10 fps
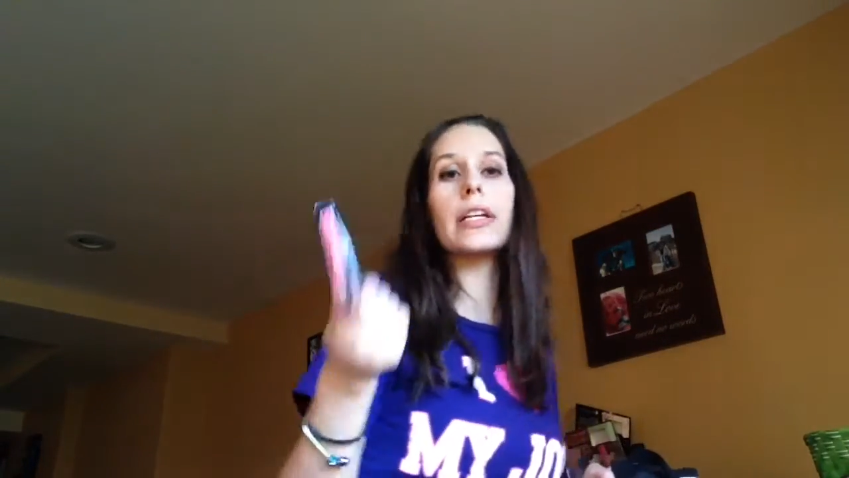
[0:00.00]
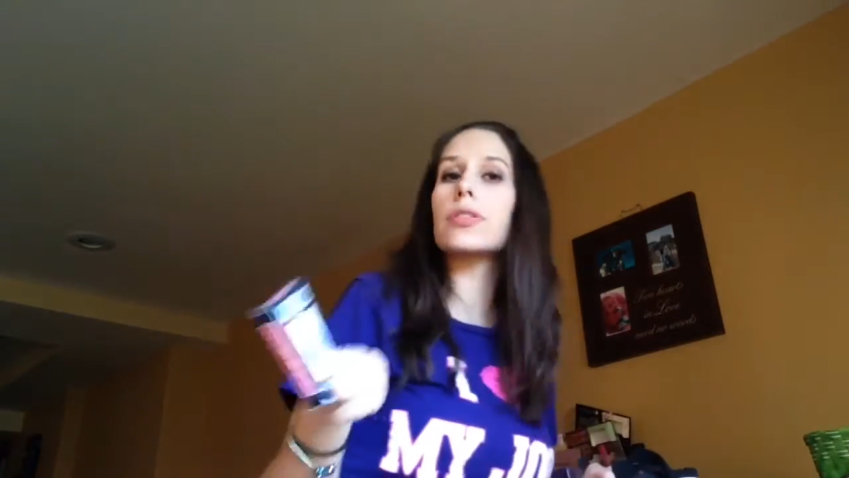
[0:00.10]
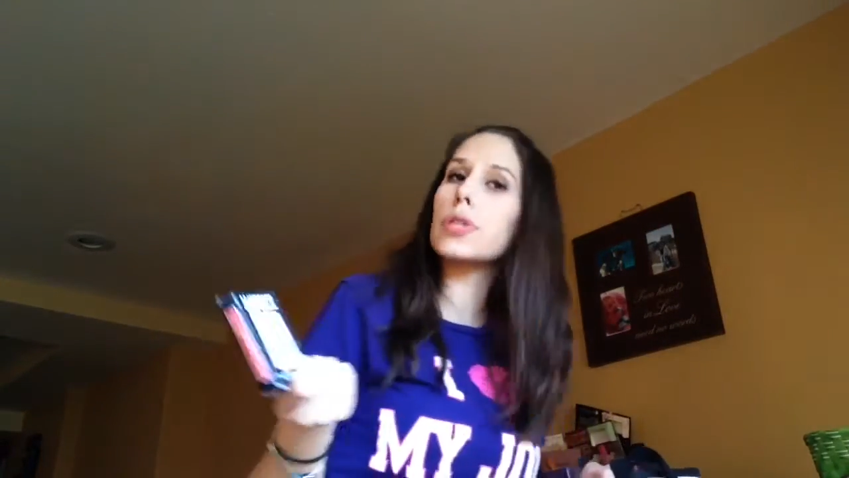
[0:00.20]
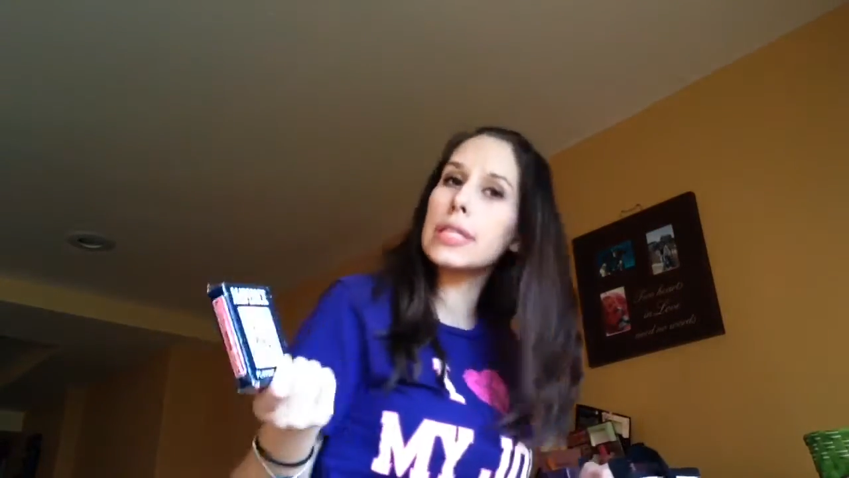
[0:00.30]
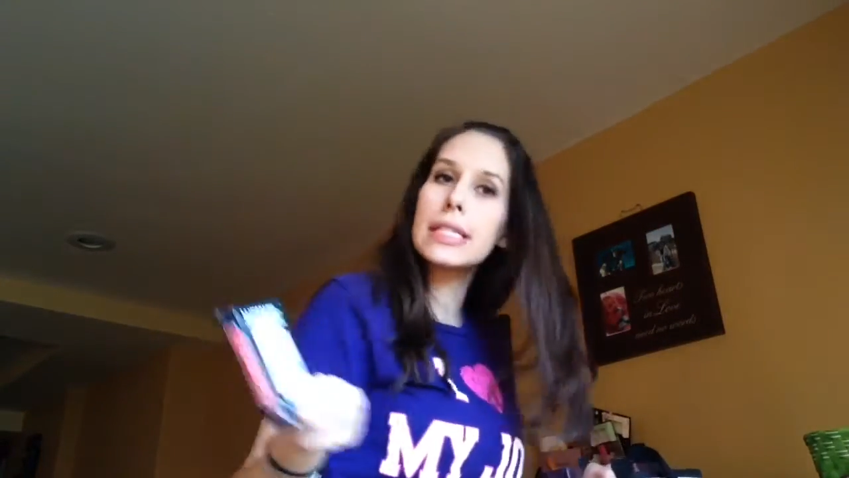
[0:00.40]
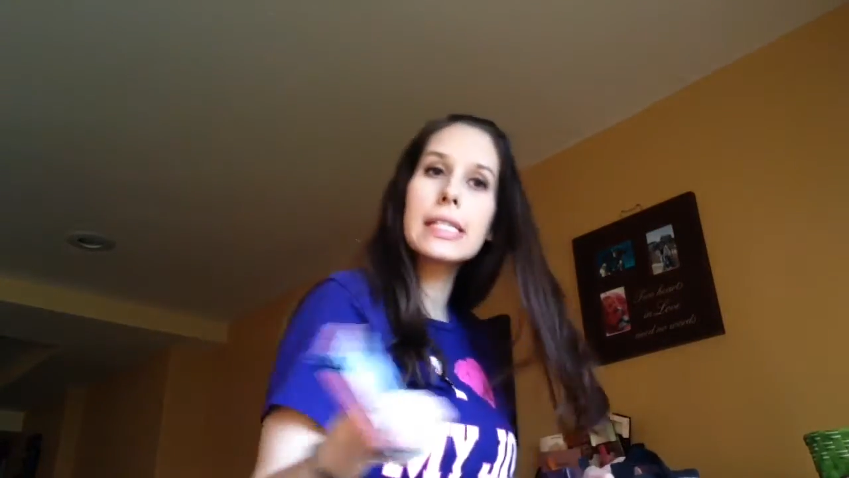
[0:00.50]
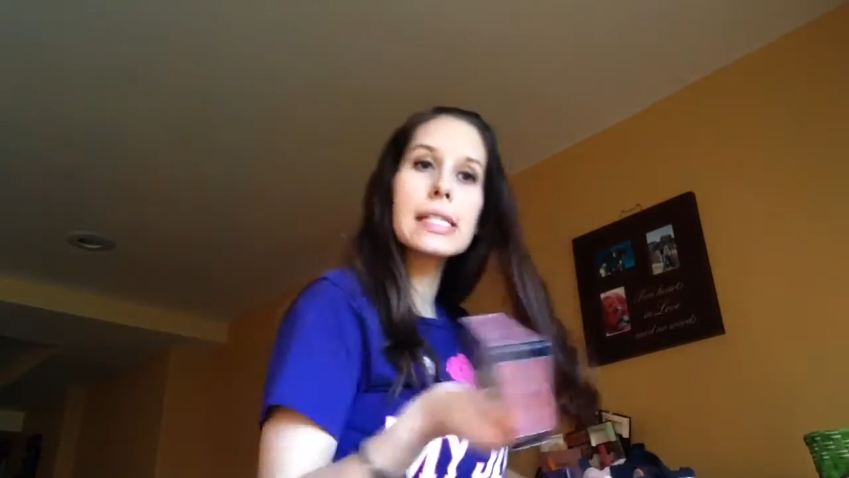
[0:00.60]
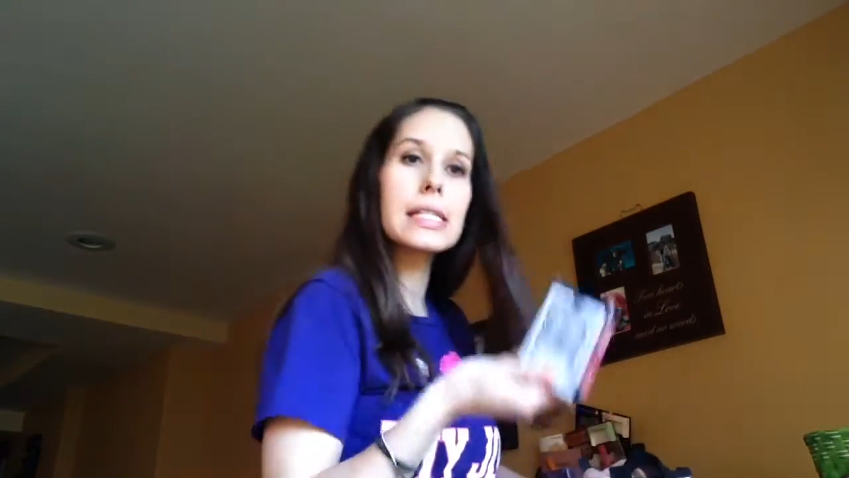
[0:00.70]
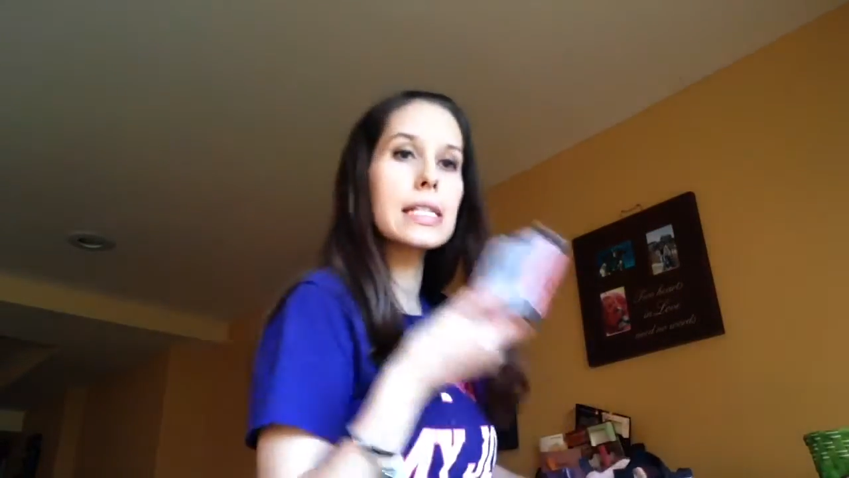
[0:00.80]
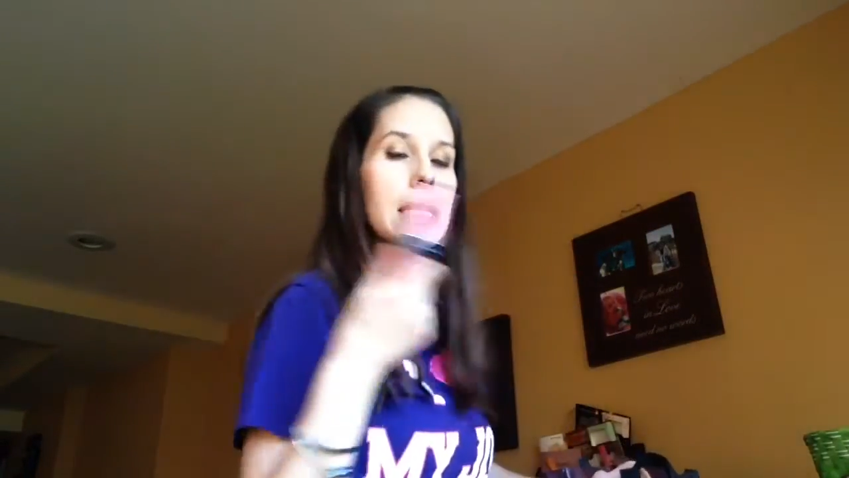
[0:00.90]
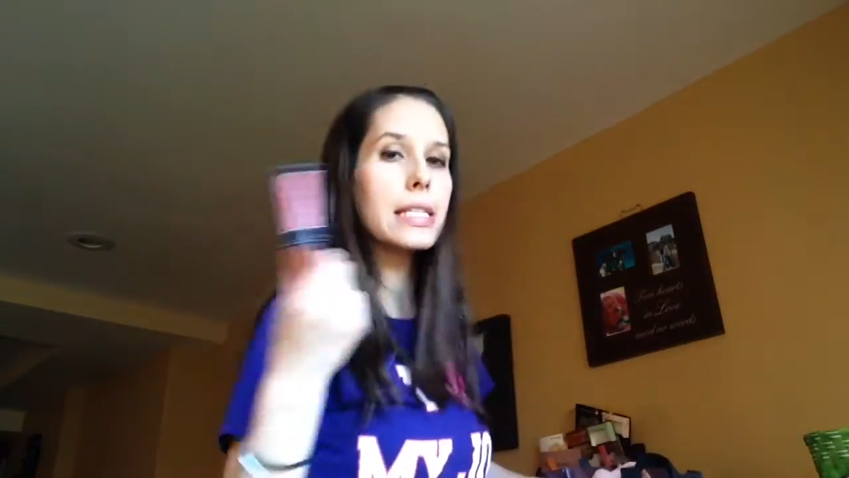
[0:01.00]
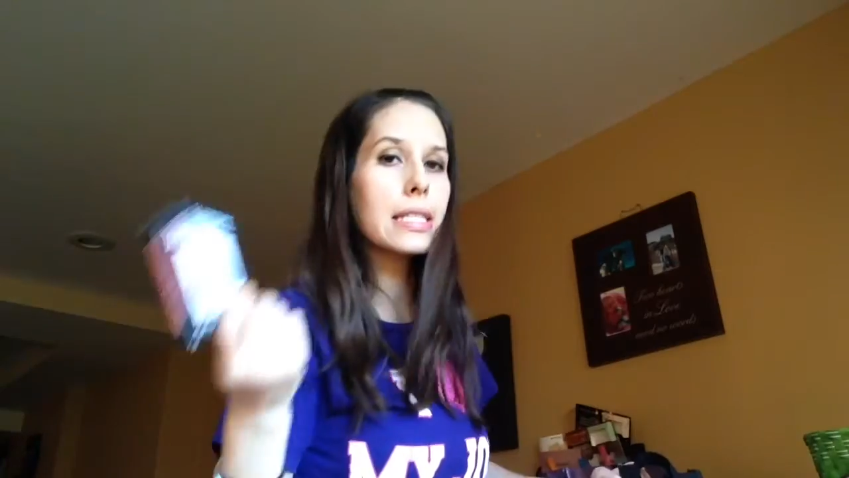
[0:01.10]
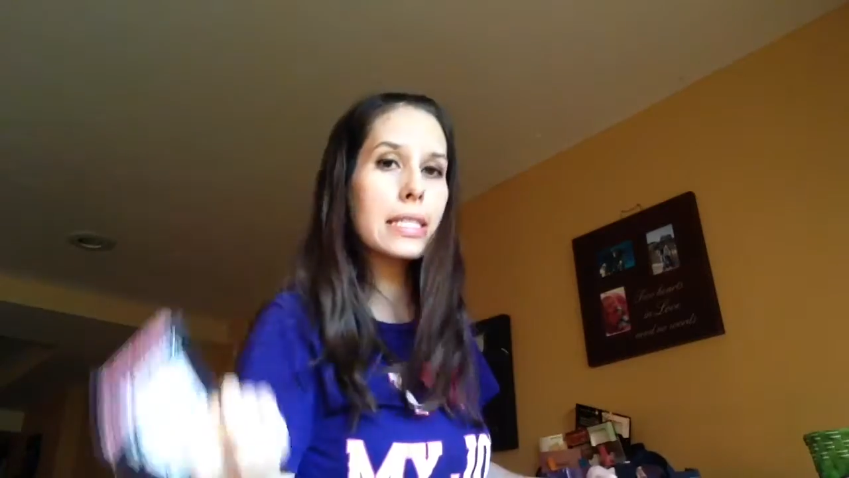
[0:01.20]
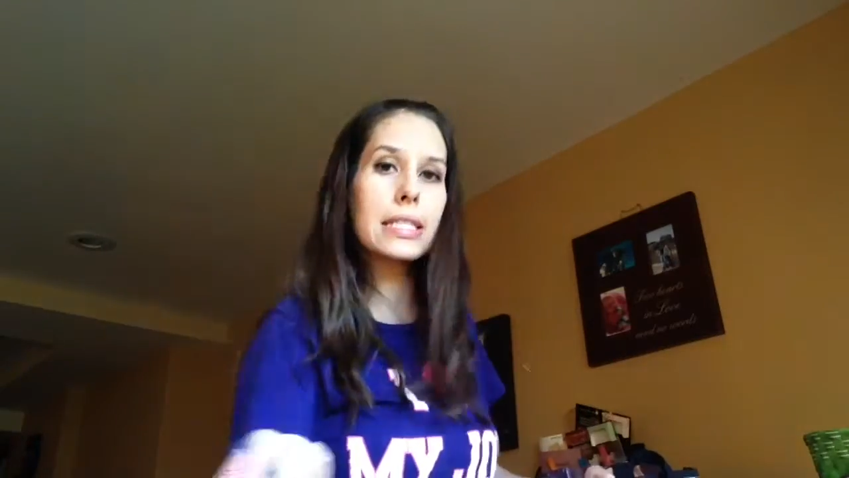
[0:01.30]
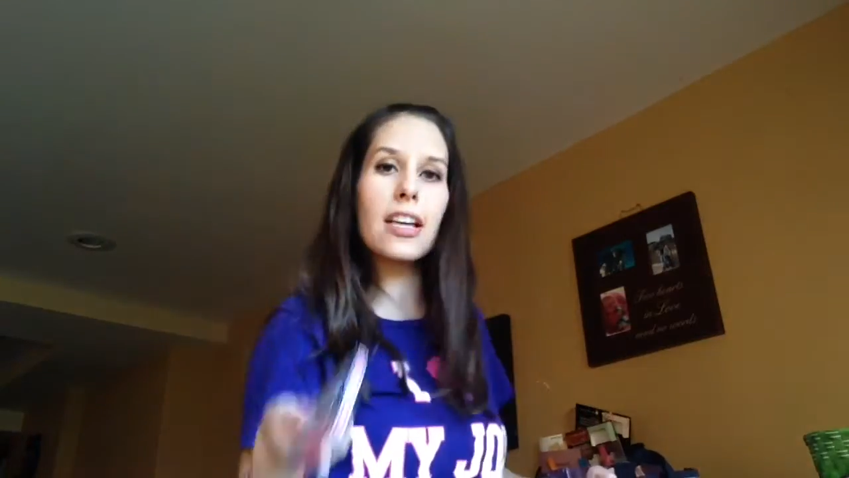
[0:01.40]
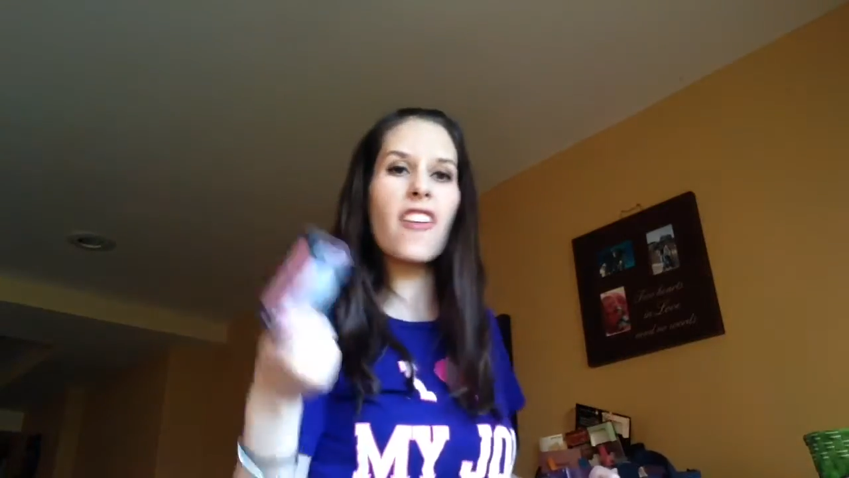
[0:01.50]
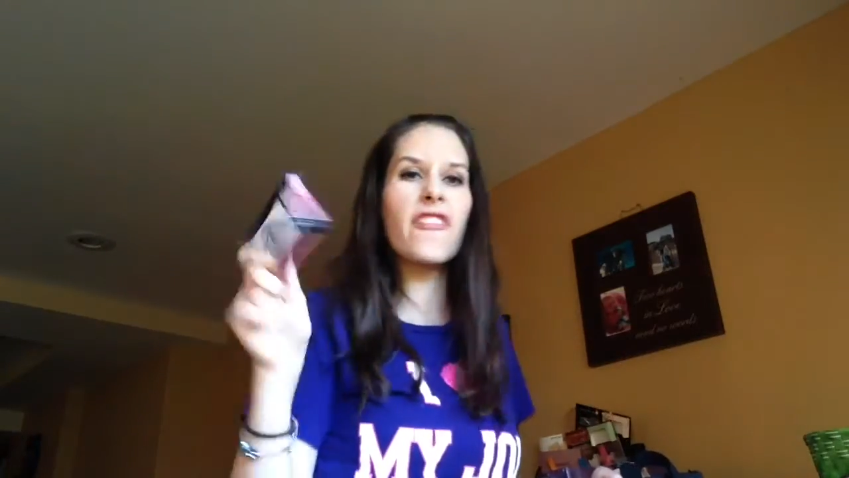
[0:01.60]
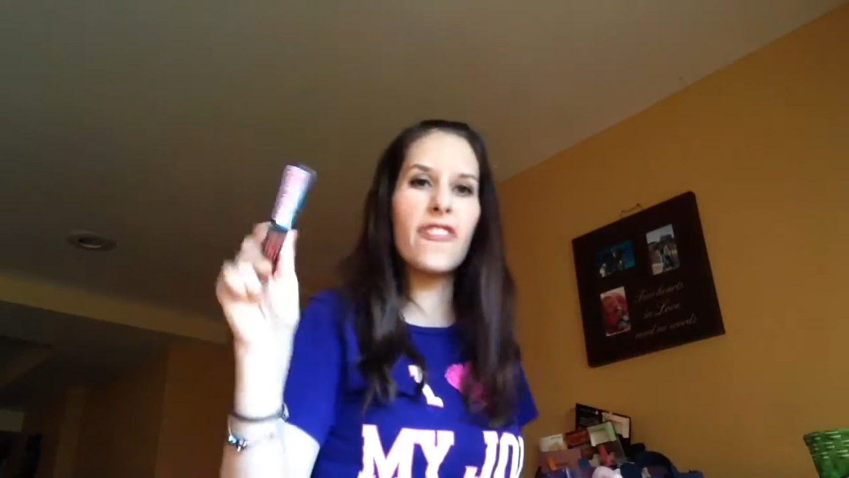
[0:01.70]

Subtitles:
interested in stuff.